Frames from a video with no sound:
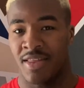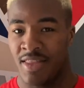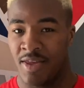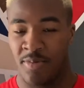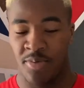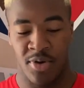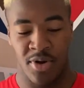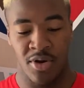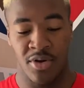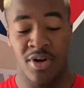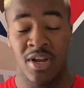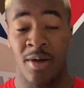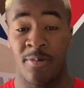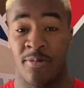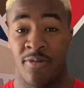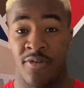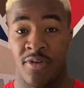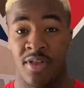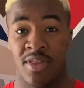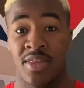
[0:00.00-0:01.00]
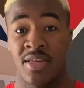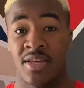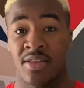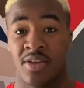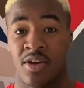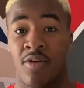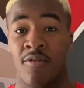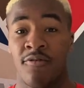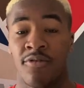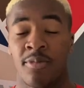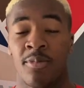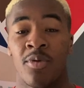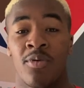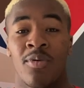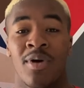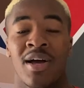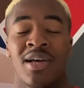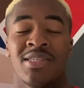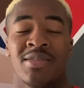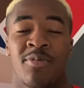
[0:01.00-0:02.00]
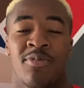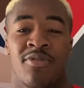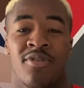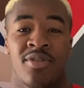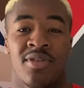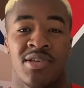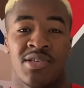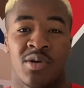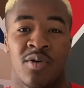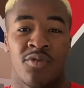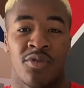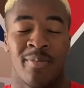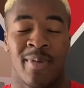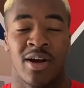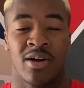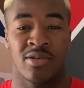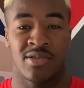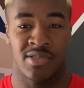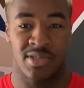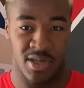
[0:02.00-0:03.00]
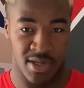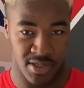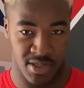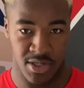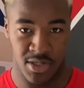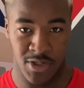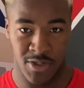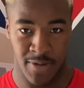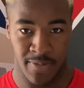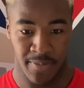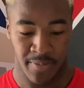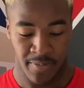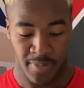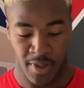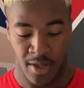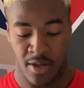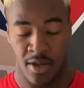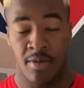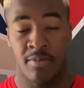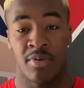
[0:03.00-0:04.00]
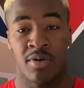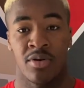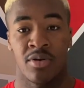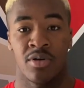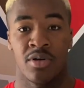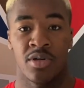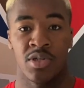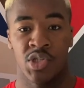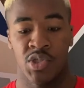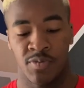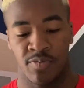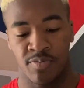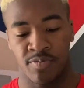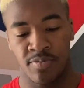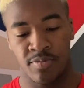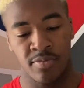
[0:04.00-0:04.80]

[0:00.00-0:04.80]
they're pretty good. I prefer the comfortable wise, I prefer these over the Metcon 6s because